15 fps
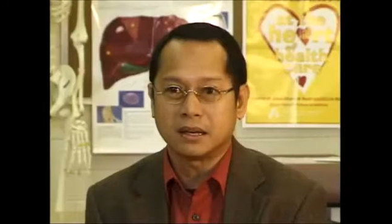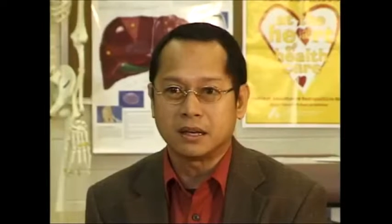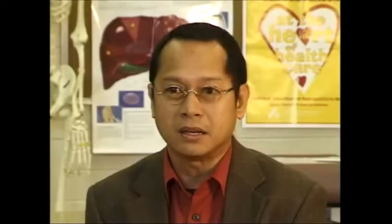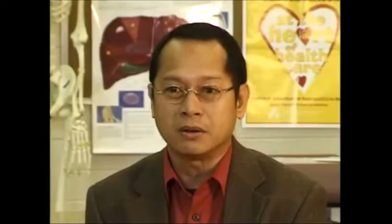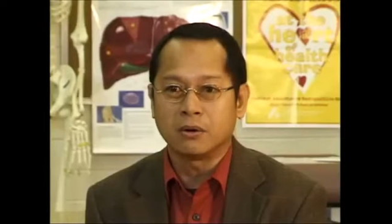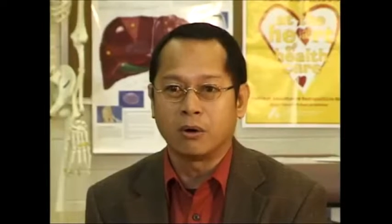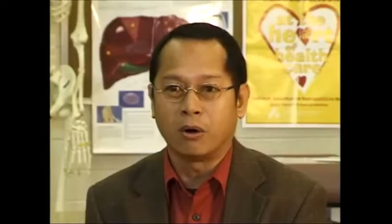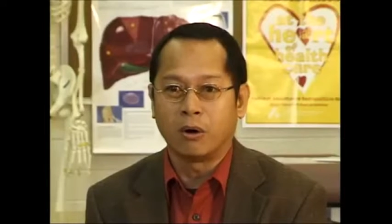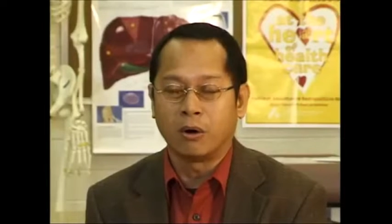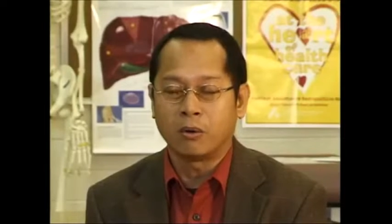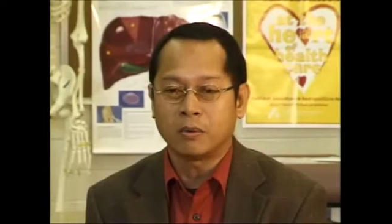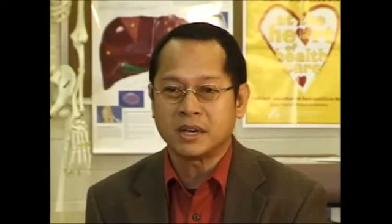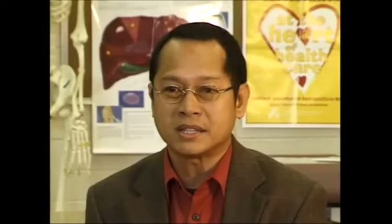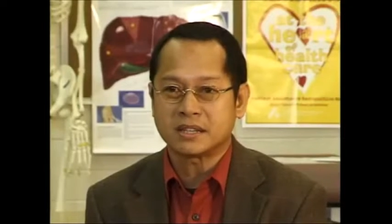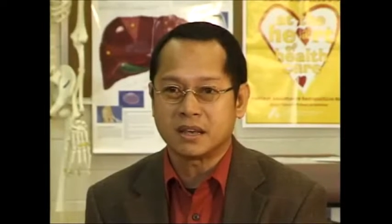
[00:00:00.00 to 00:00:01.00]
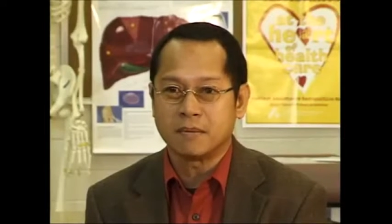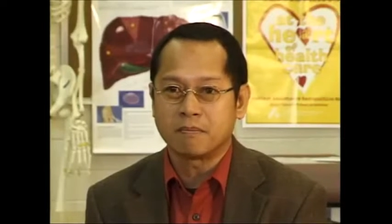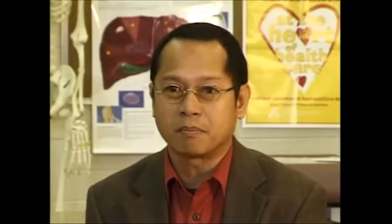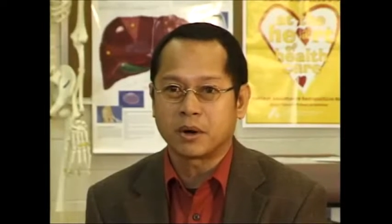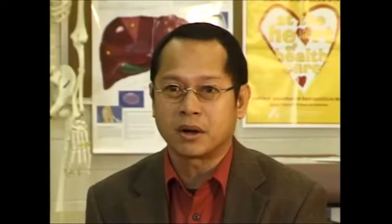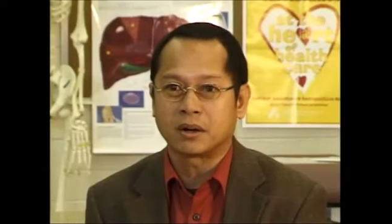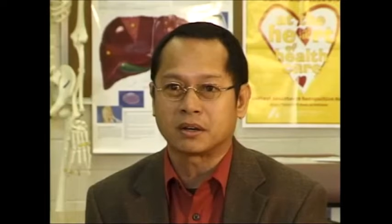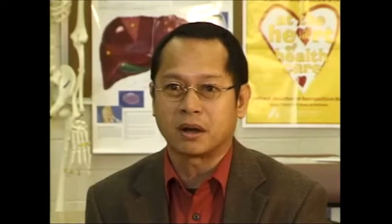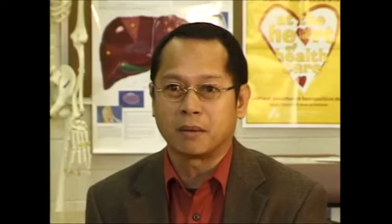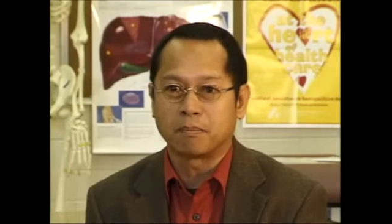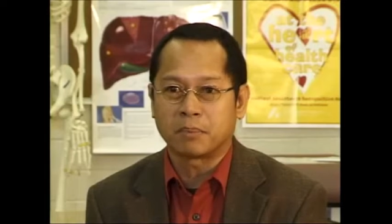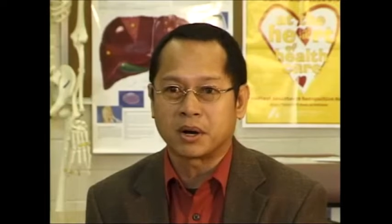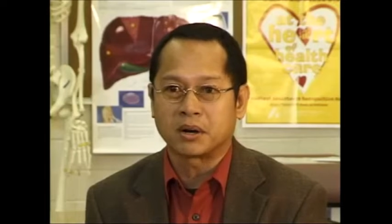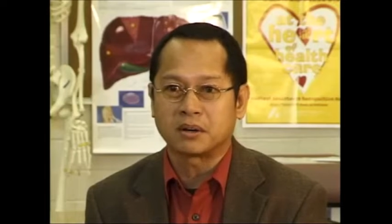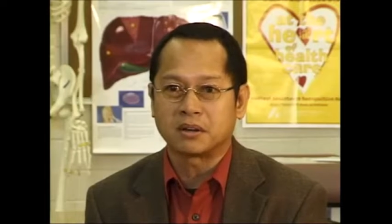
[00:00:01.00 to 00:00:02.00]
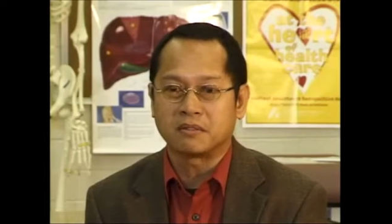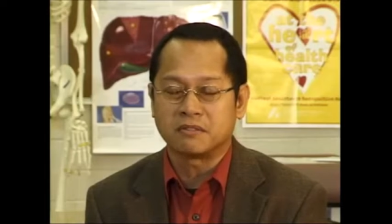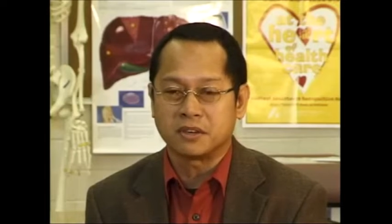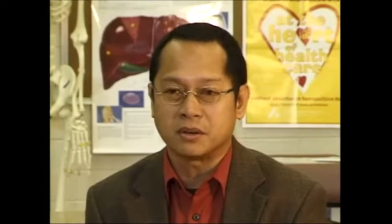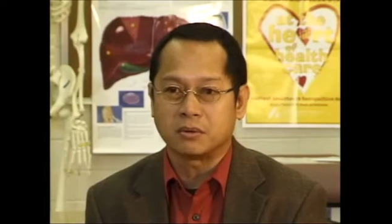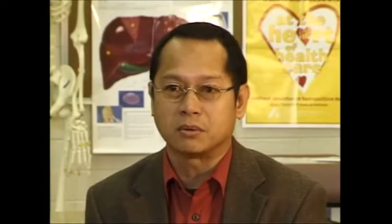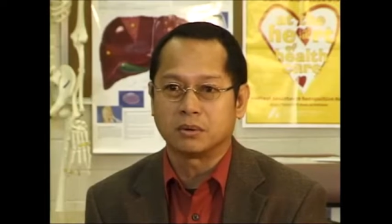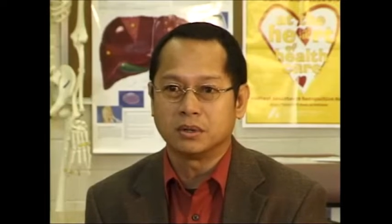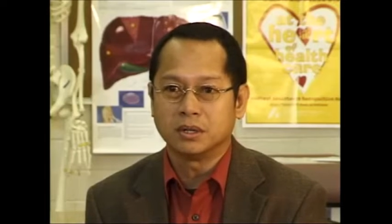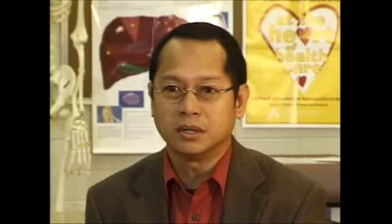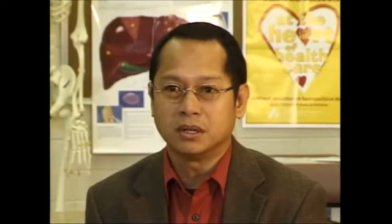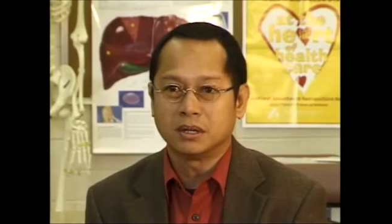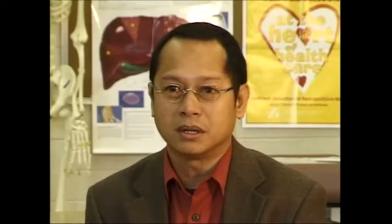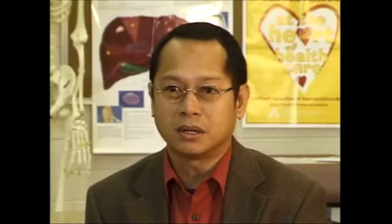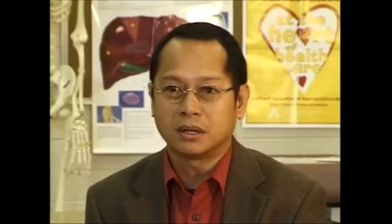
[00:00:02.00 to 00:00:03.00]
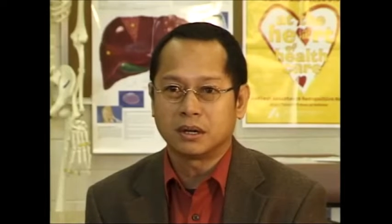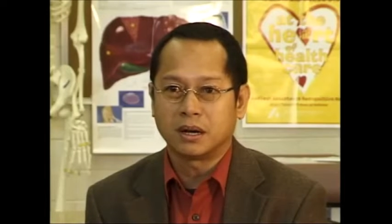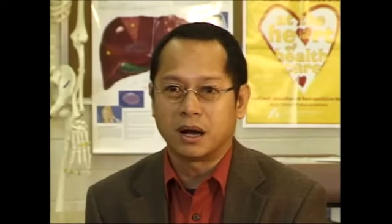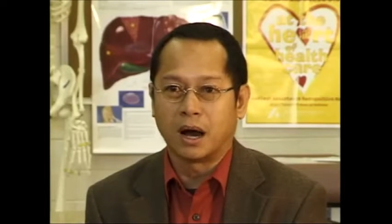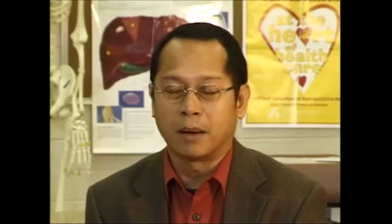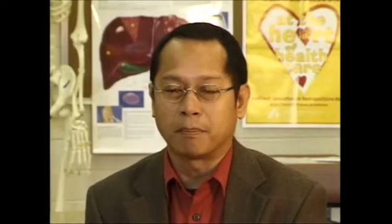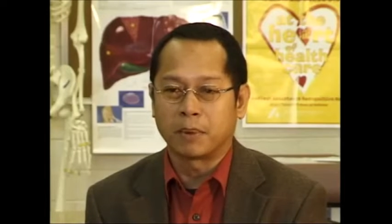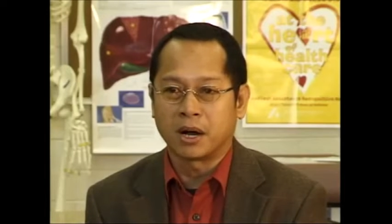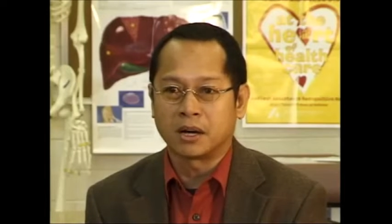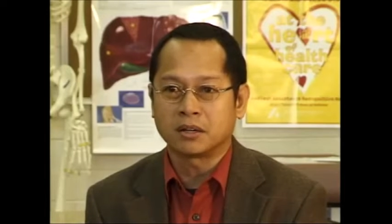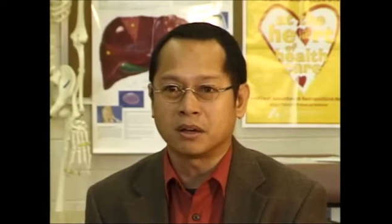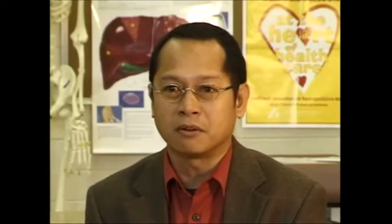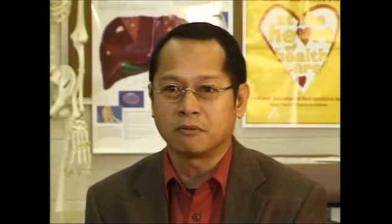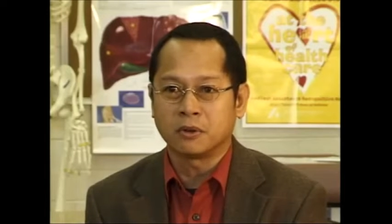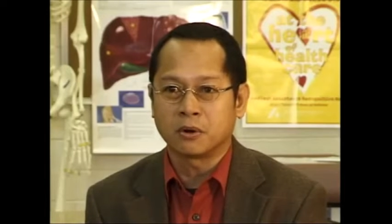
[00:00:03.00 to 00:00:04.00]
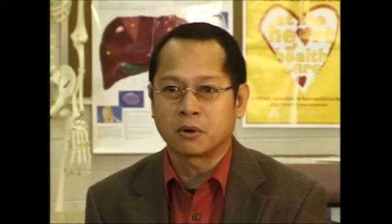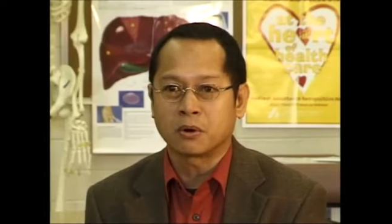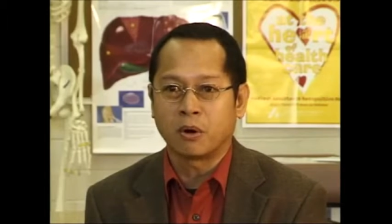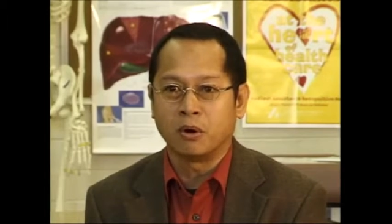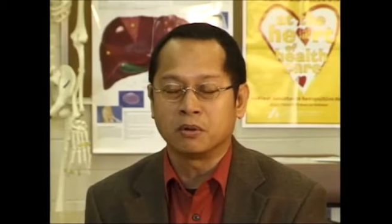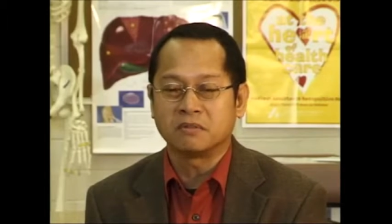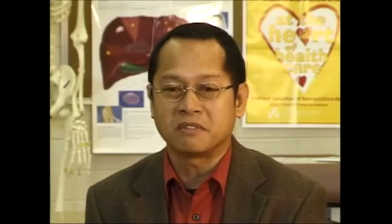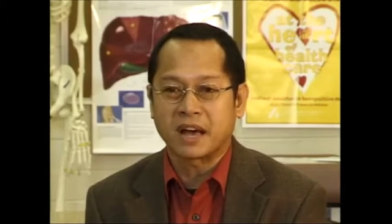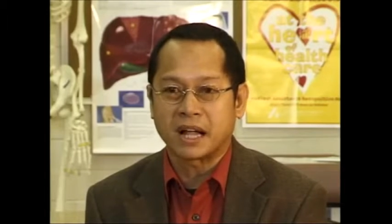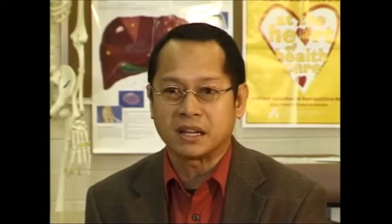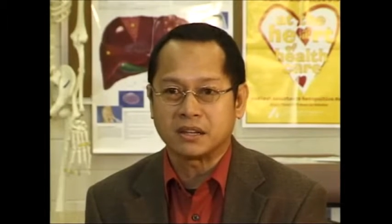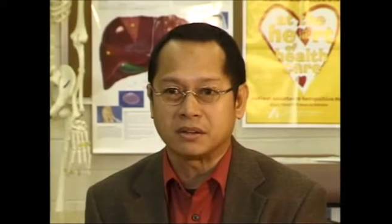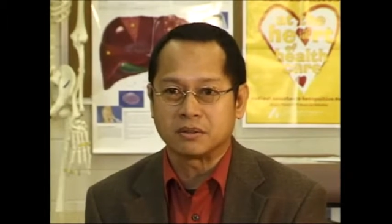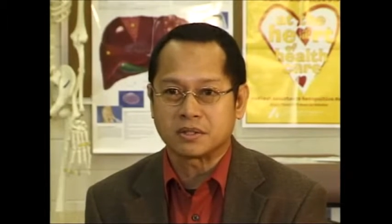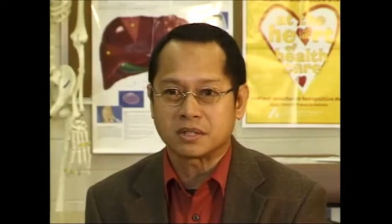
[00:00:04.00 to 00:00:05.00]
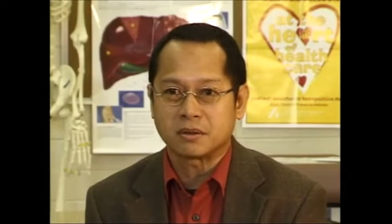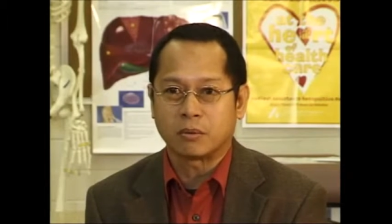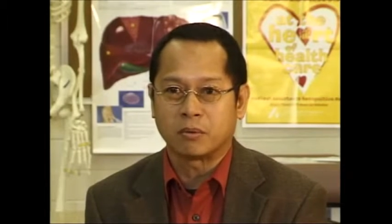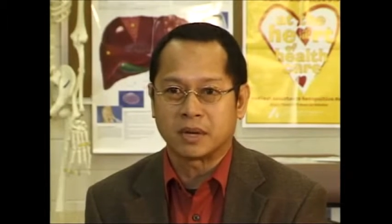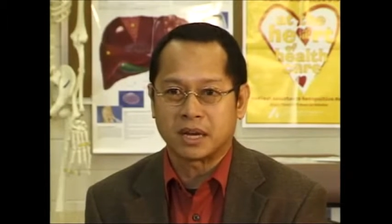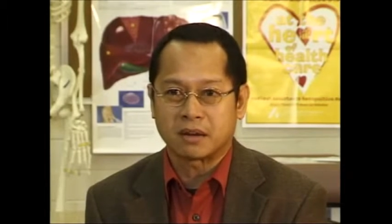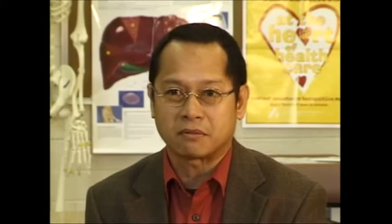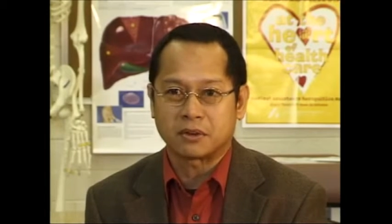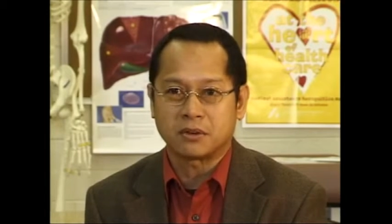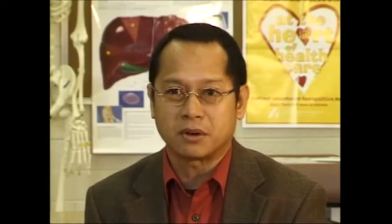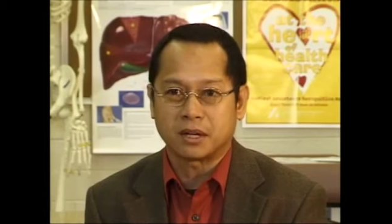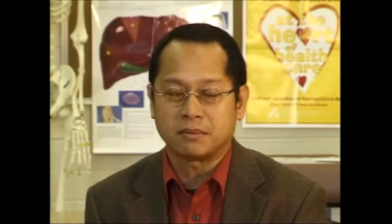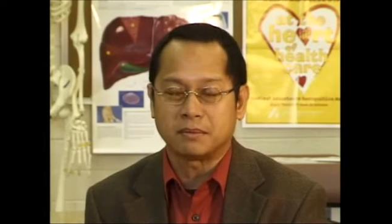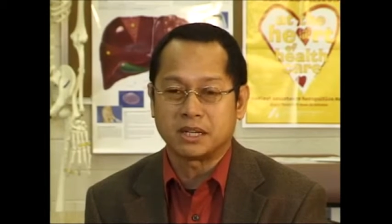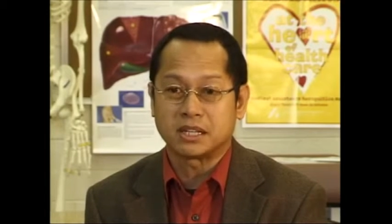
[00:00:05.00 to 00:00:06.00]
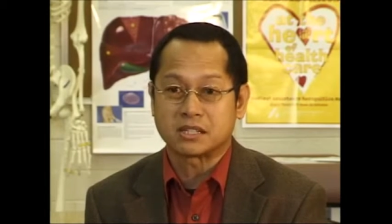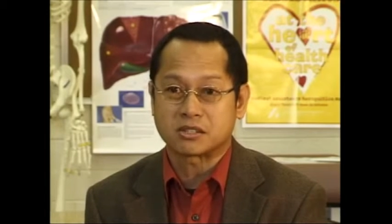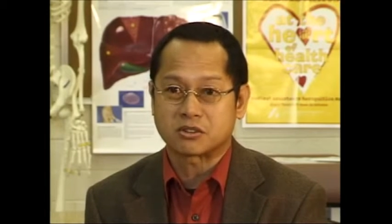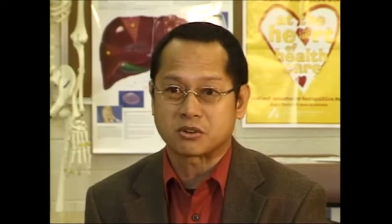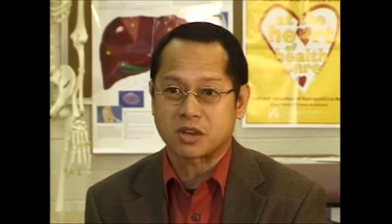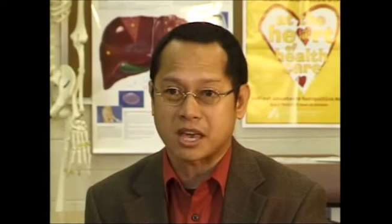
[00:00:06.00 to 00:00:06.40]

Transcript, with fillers: You always impart a part of you a part of your own values whenever you administer